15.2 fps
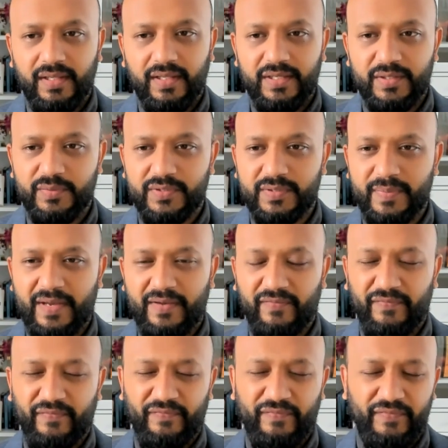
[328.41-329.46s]
This was about
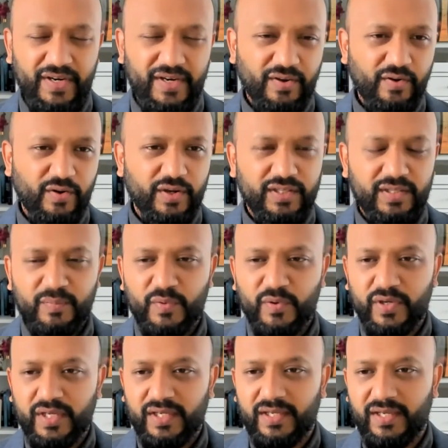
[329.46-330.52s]
3 o'clock in the
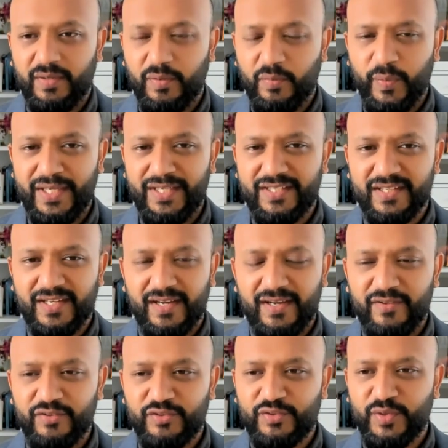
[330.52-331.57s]
morning,
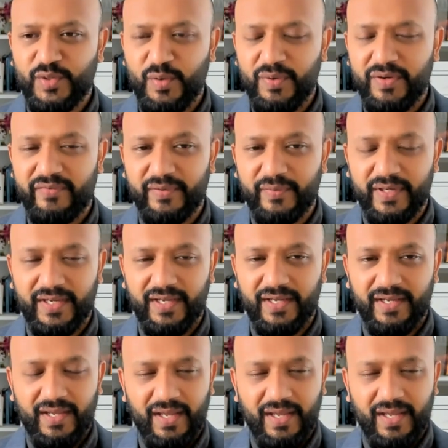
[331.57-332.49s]
winter, snow everywhere.